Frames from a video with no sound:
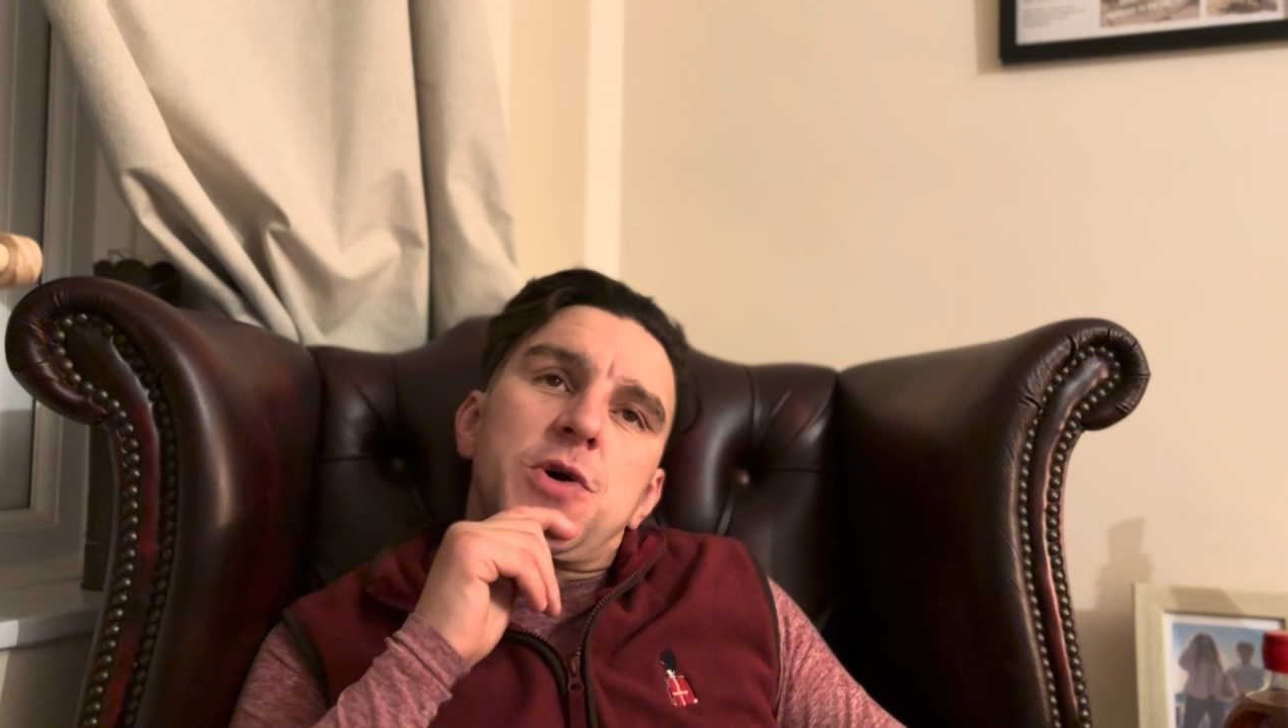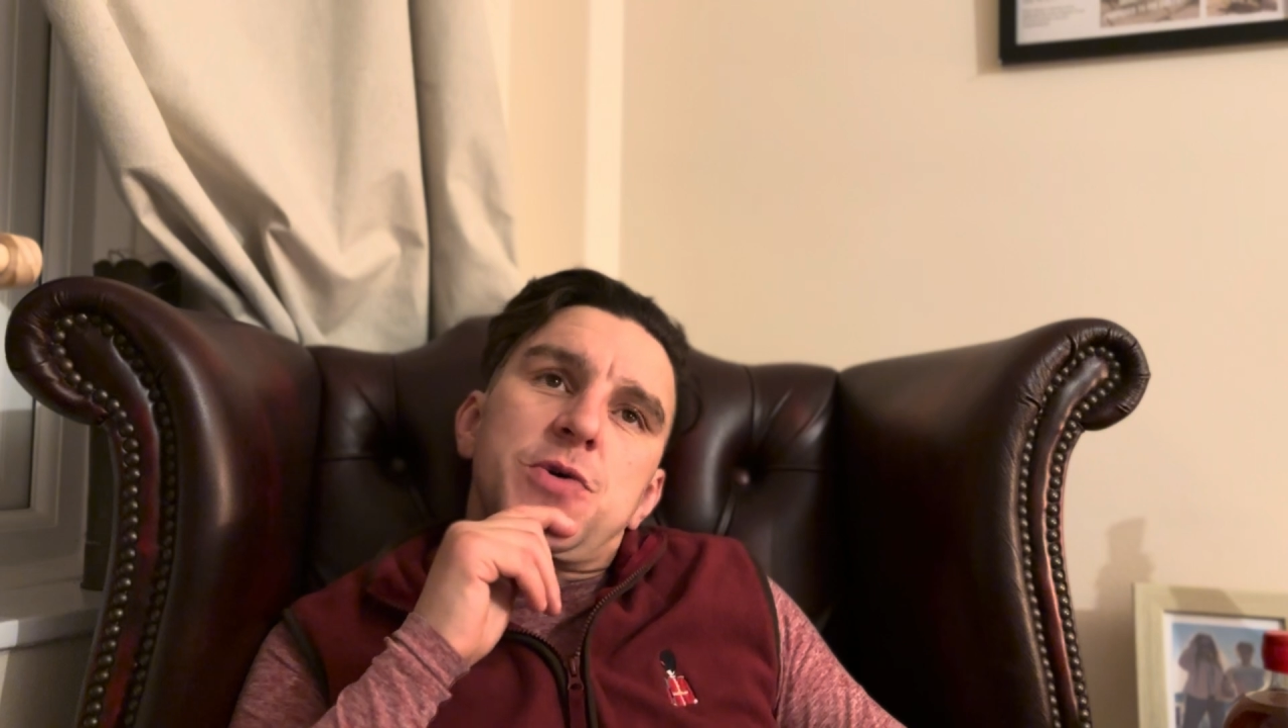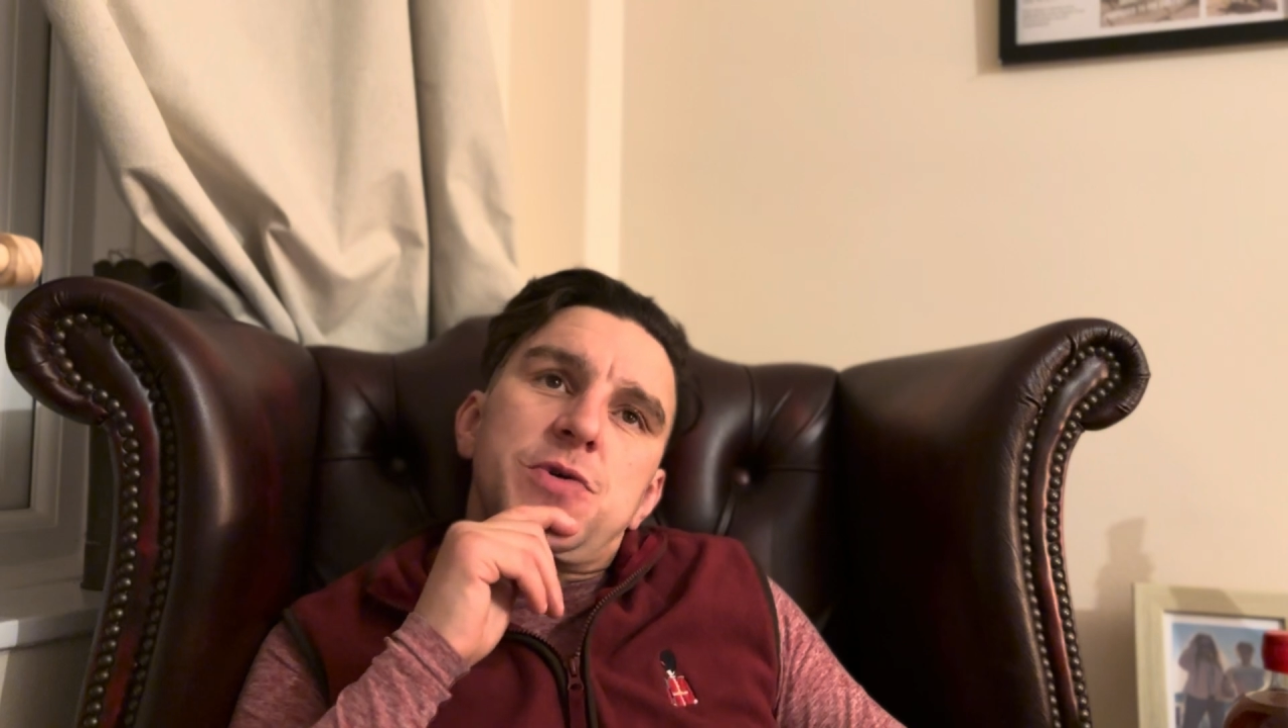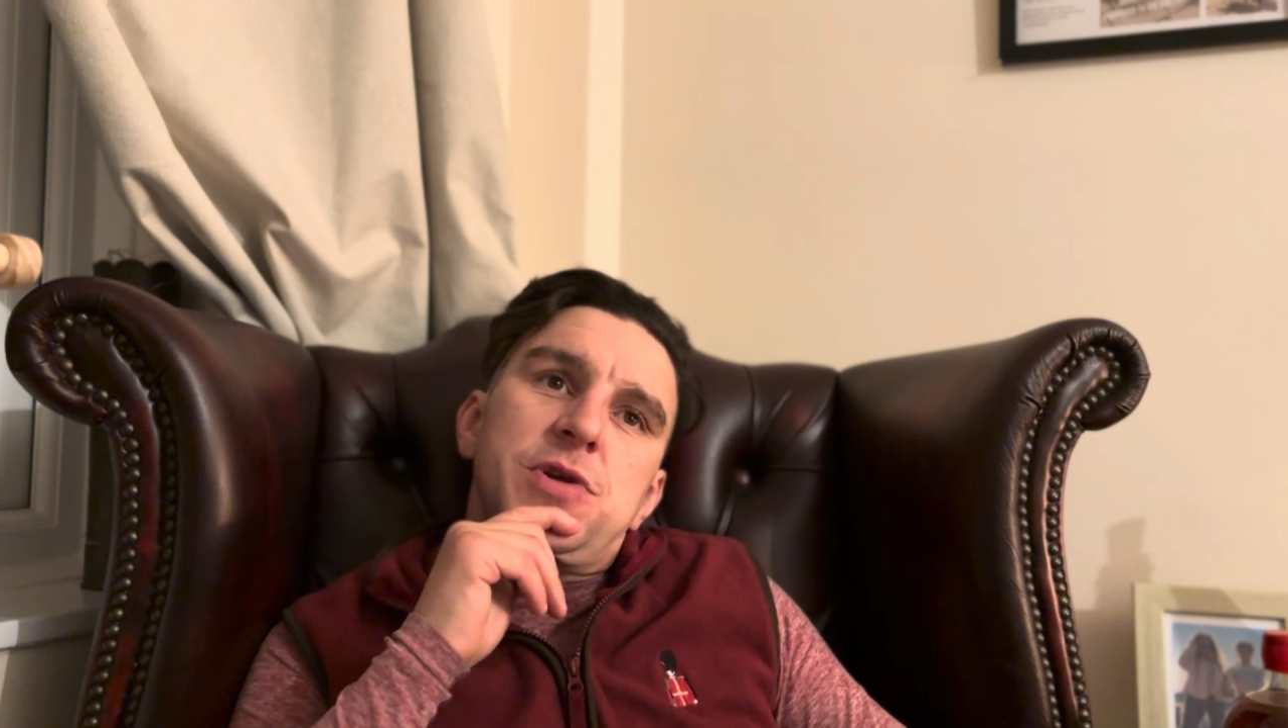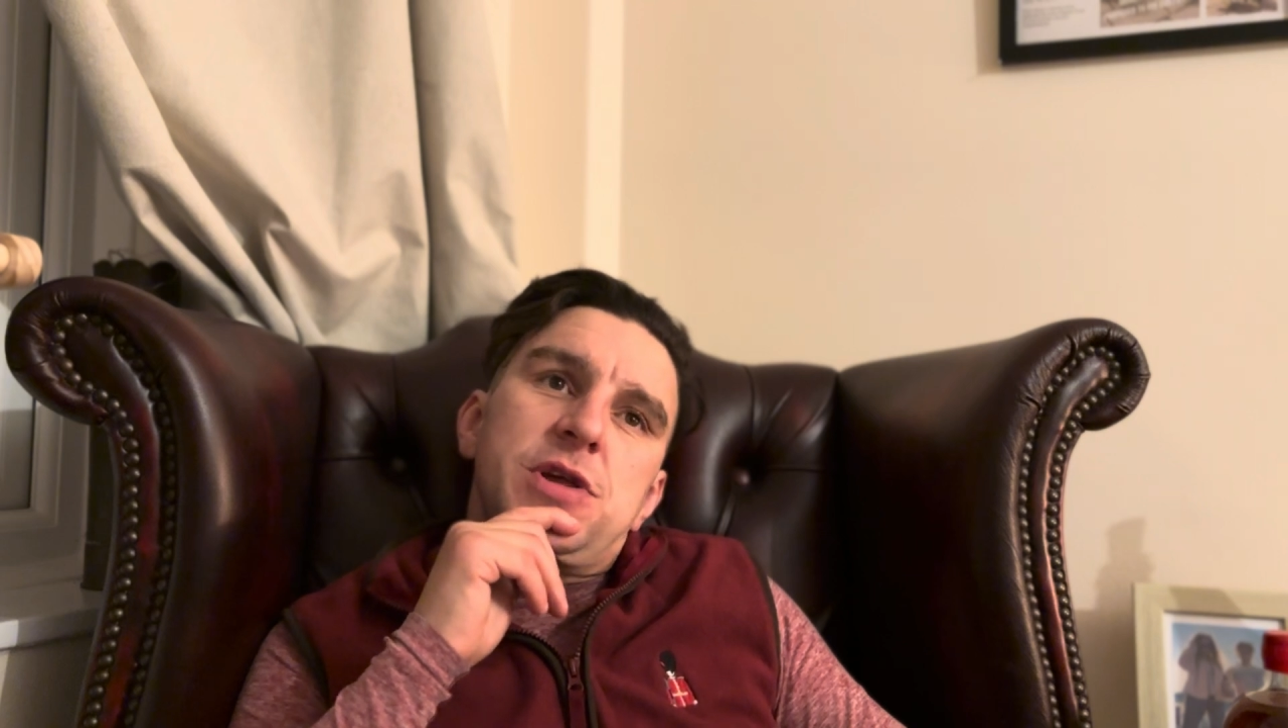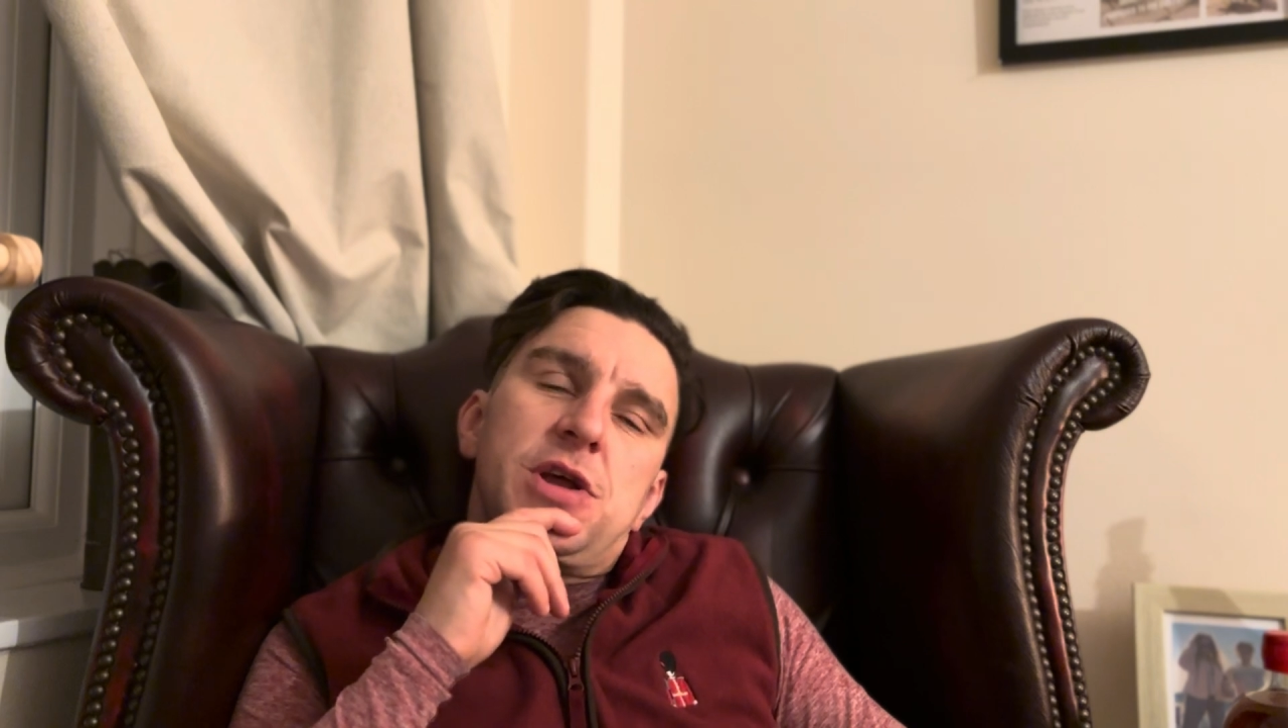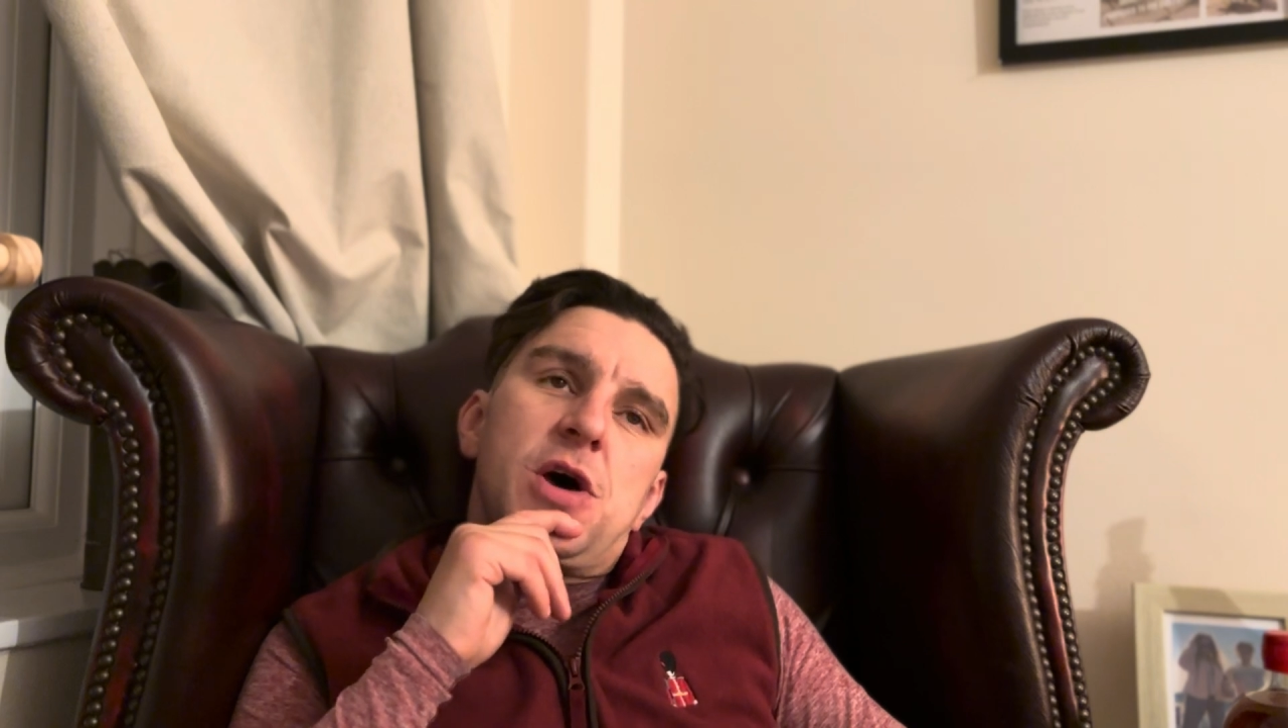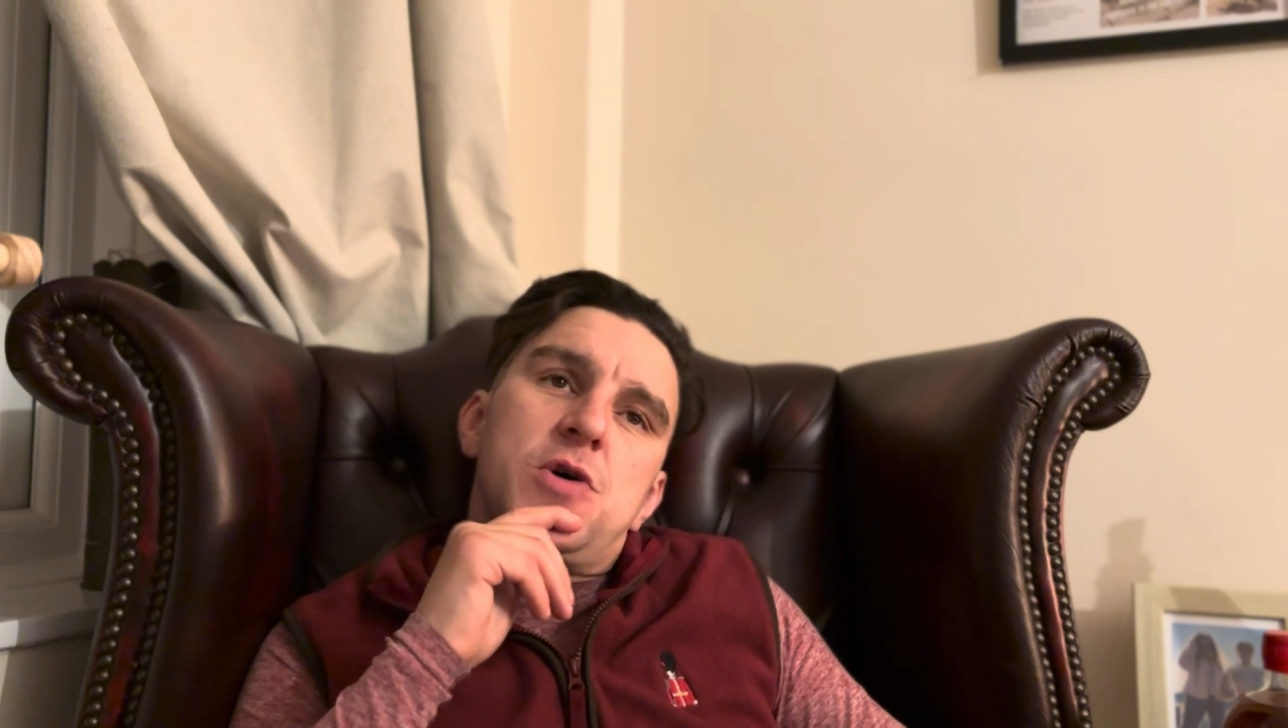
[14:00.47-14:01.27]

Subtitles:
you know,